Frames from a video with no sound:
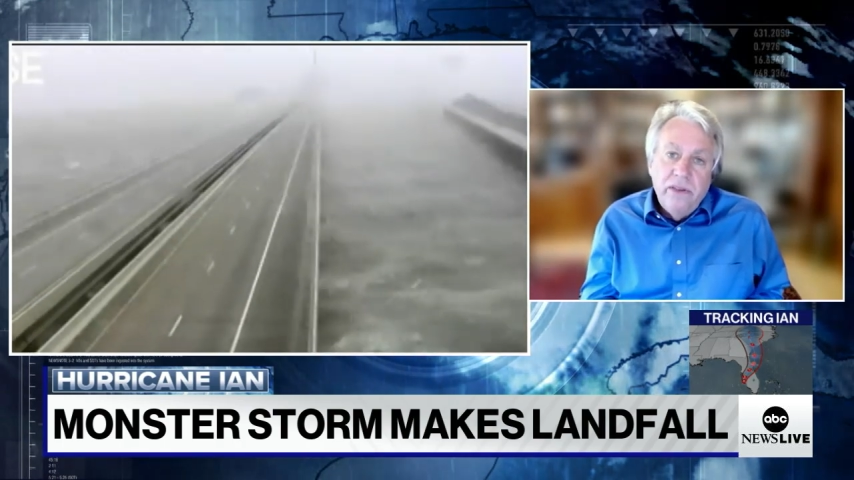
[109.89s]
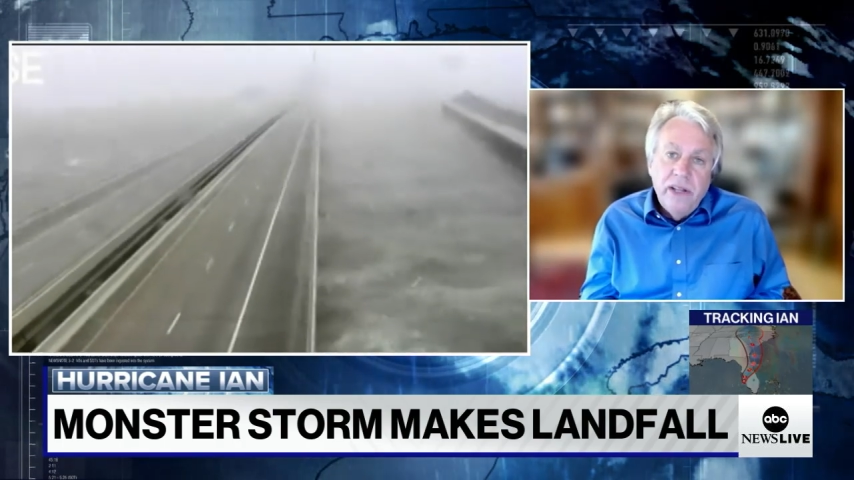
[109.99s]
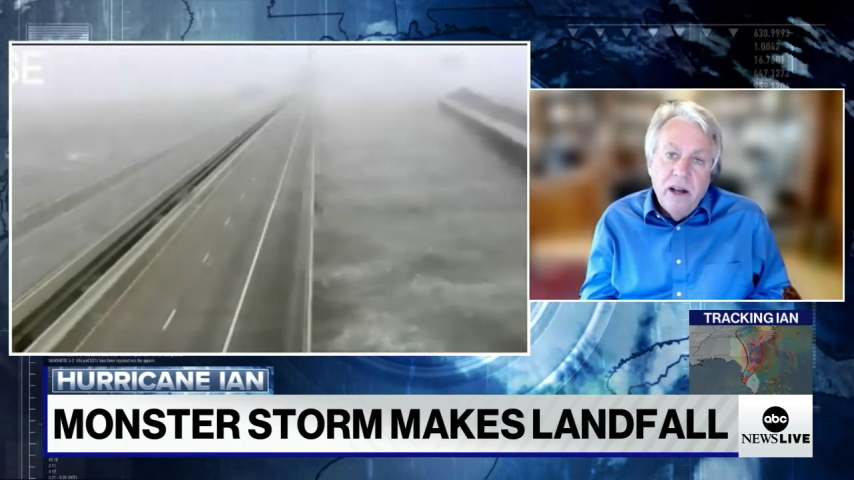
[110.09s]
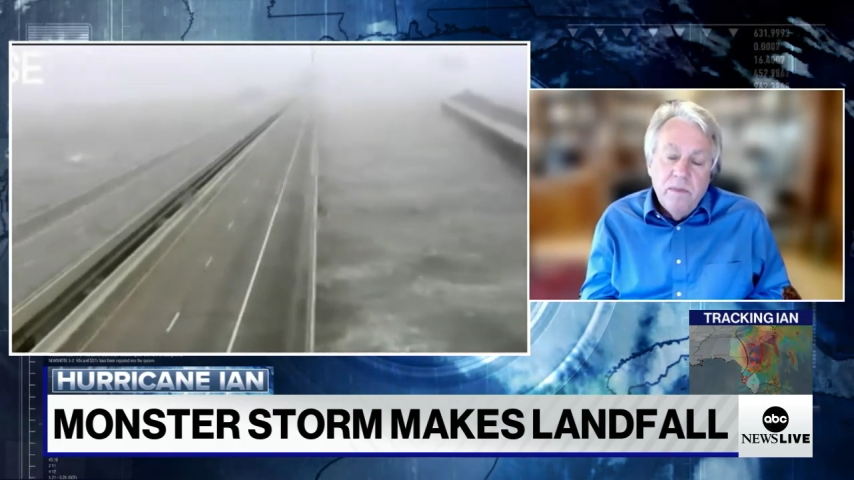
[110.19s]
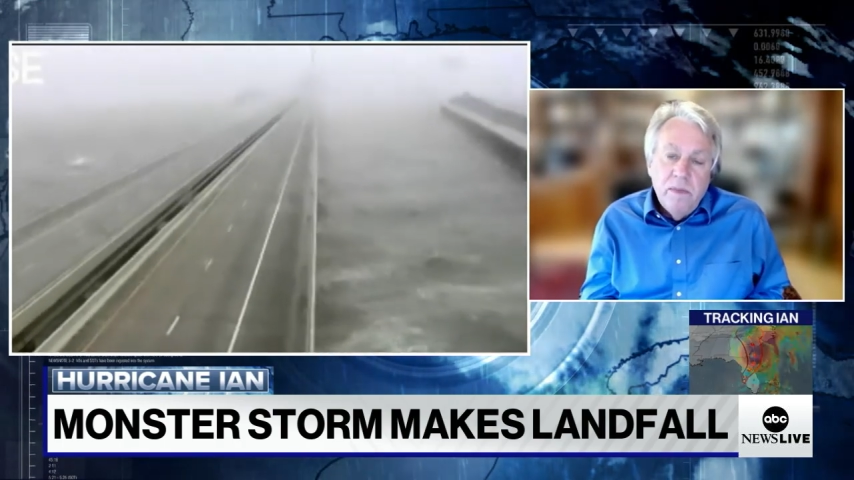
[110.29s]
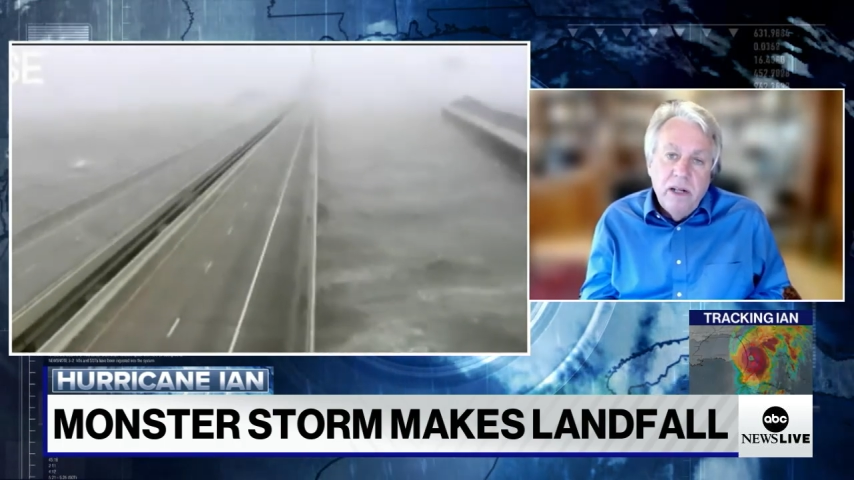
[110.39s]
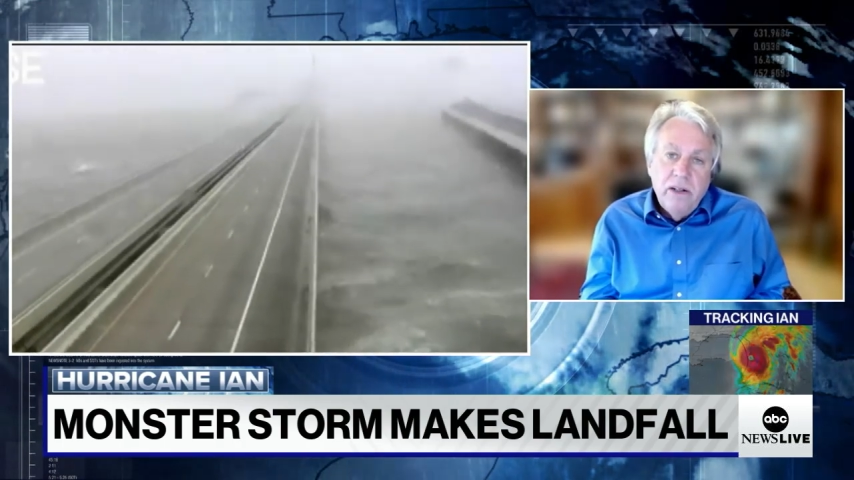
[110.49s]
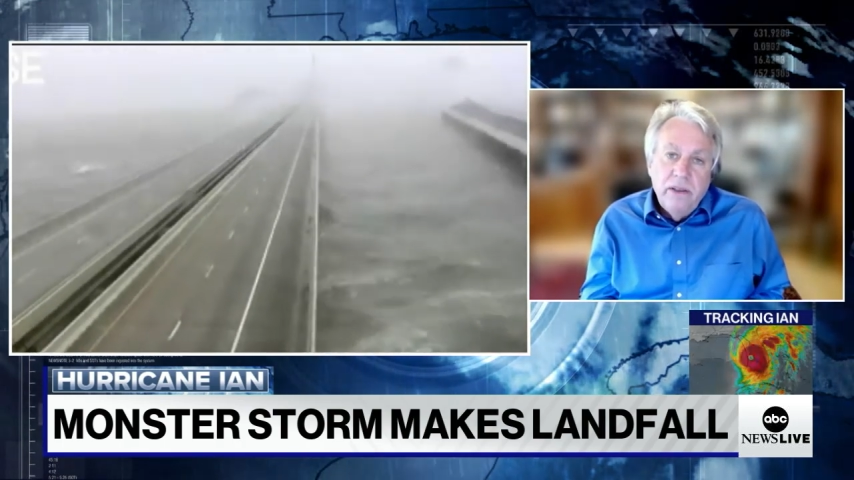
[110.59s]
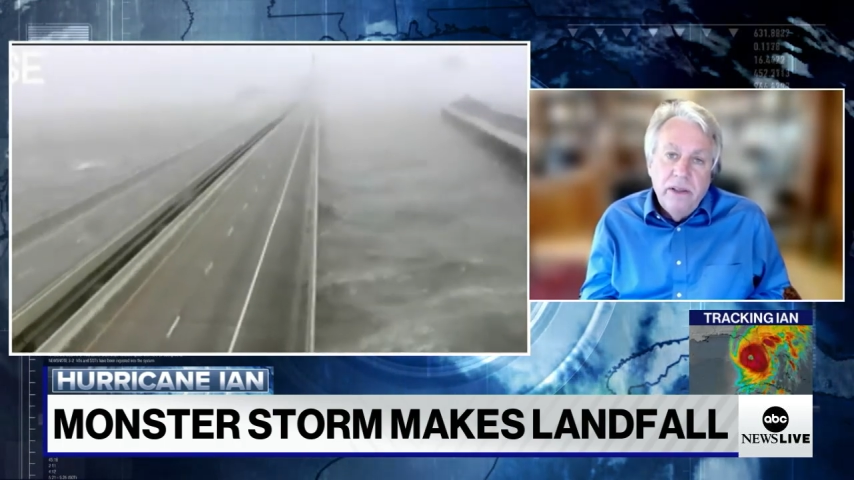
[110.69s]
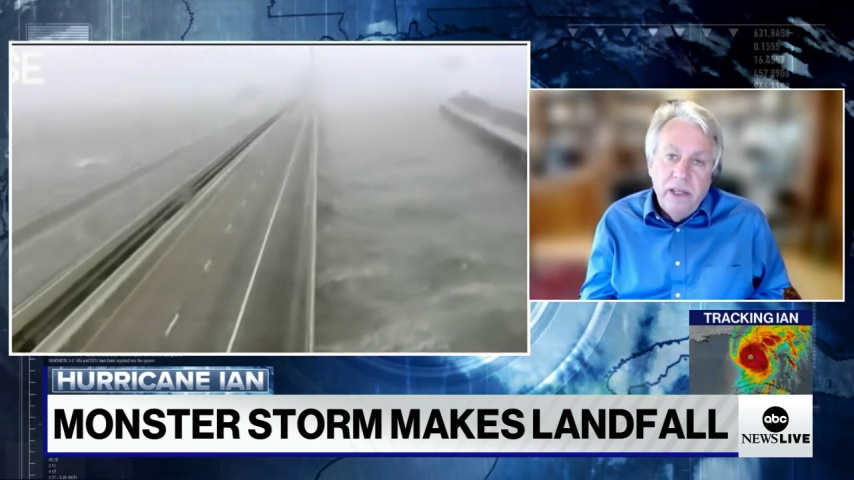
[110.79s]
now
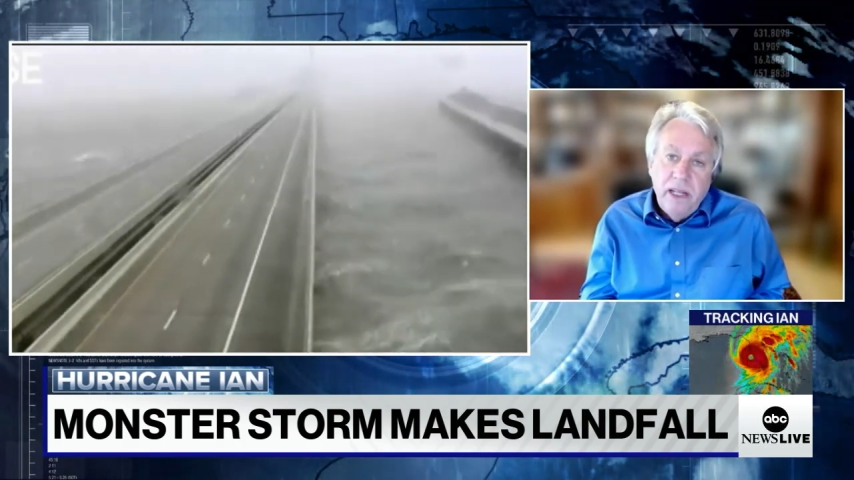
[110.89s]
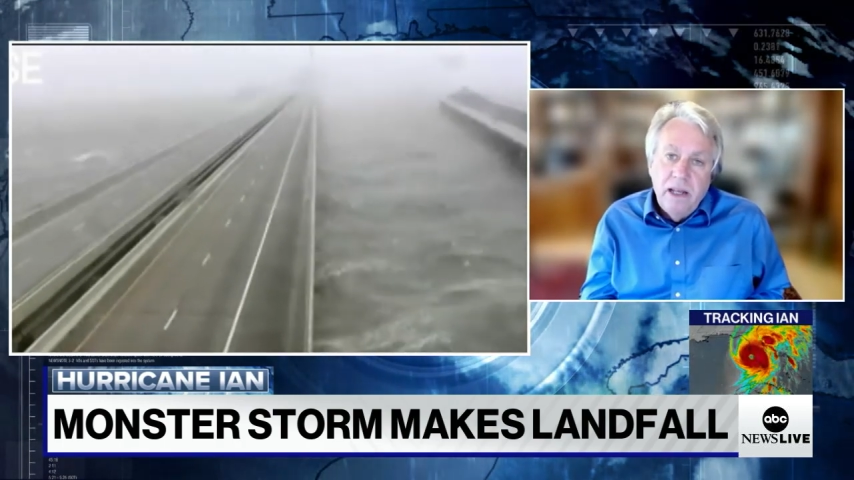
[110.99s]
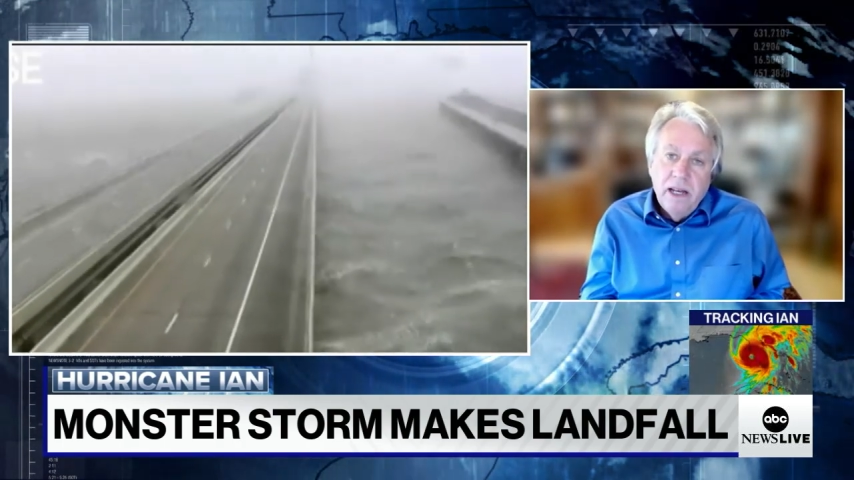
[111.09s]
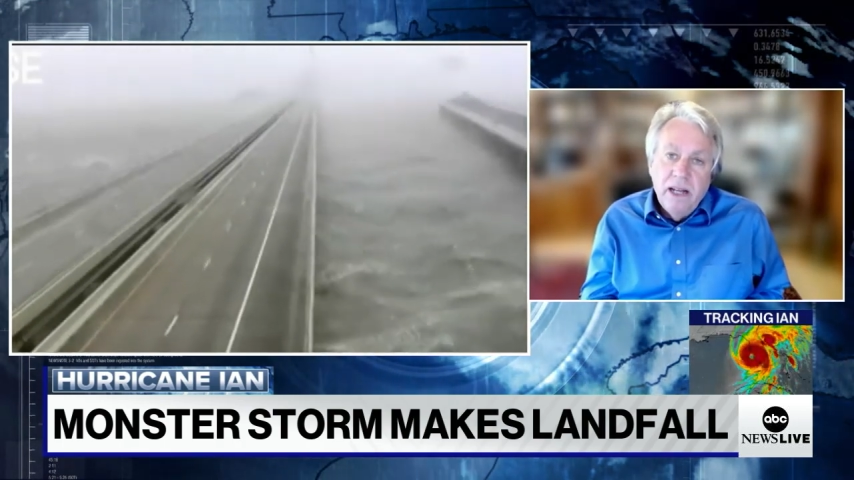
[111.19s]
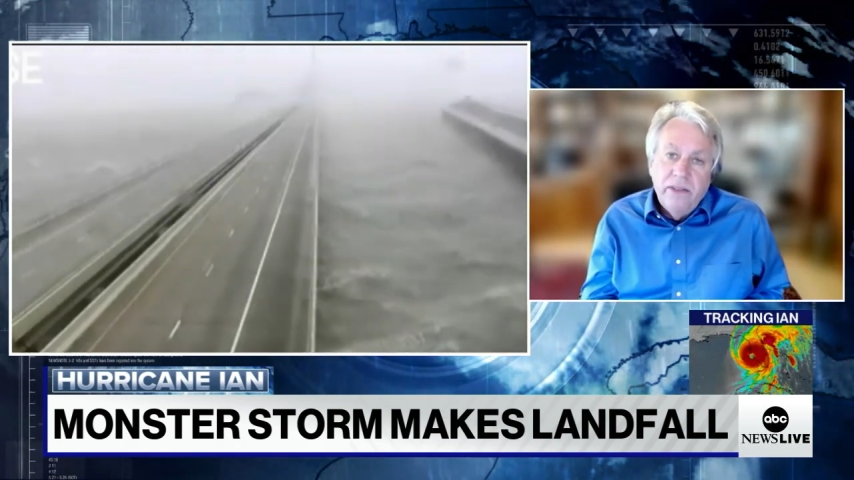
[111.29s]
among the uh,